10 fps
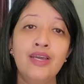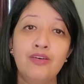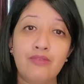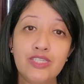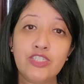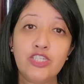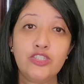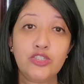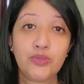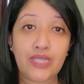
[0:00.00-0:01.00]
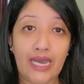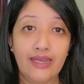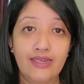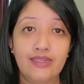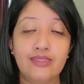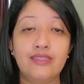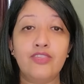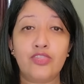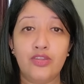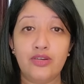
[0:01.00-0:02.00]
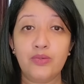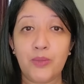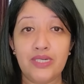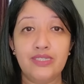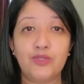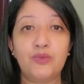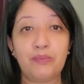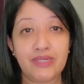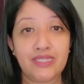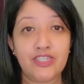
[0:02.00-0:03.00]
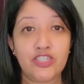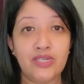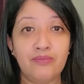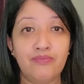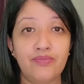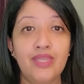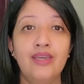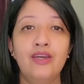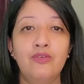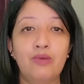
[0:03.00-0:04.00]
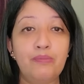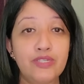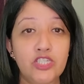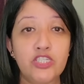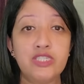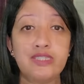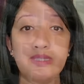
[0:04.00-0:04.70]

Once you do that, the third one is repetition. Repetition is